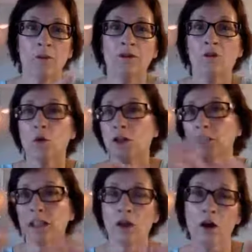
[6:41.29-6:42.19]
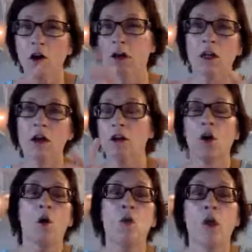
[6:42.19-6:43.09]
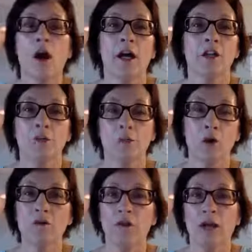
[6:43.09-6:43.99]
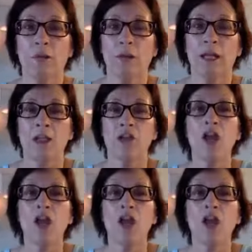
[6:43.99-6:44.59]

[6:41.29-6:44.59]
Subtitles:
before you get all gung-ho on your profile page,